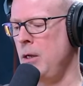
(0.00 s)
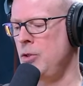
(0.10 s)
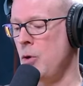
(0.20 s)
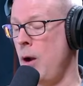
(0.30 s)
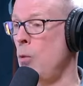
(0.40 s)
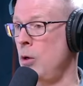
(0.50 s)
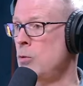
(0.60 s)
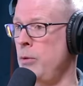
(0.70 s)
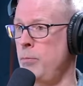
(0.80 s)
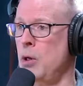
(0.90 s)
So I
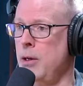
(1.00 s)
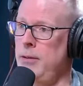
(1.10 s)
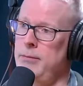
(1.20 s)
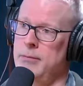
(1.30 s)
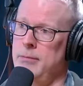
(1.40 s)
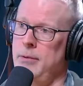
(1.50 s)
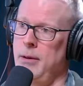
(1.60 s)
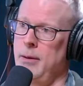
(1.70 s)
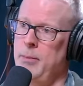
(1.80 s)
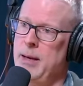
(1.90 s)
worked with Burkett,
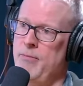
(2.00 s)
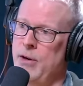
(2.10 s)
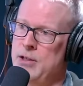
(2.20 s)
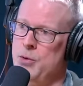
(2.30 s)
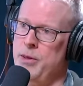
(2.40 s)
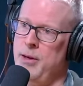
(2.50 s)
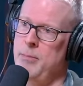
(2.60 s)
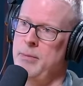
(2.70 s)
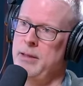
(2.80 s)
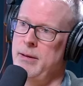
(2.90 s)
became friends with
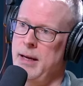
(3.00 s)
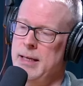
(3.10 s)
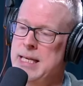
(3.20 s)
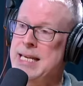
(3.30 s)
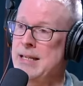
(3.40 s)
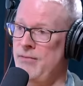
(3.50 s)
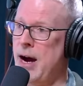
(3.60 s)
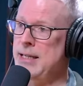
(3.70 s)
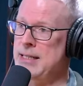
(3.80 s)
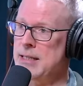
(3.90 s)
him, and he
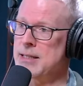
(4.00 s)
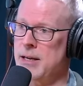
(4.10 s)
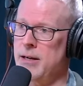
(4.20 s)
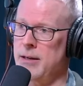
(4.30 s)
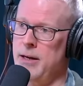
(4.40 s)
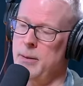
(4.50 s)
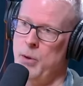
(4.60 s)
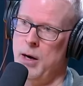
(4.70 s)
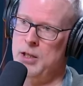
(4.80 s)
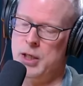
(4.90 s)
advised us on a
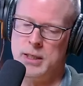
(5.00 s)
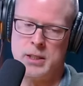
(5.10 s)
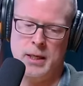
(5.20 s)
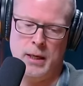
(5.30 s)
project